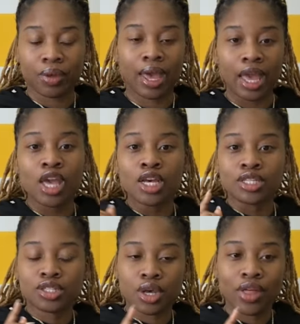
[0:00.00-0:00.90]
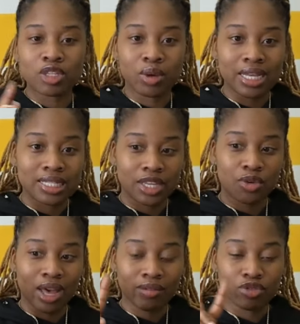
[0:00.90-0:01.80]
Okay, so that's why I say
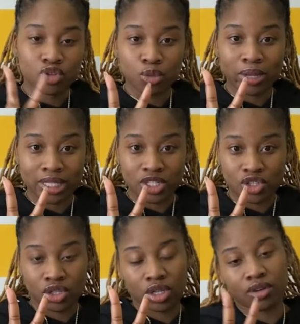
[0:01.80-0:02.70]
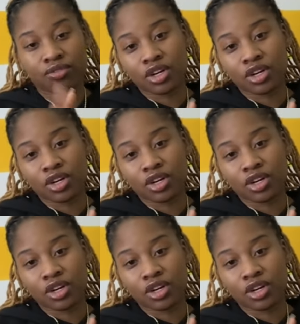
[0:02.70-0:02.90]
you have two places to look.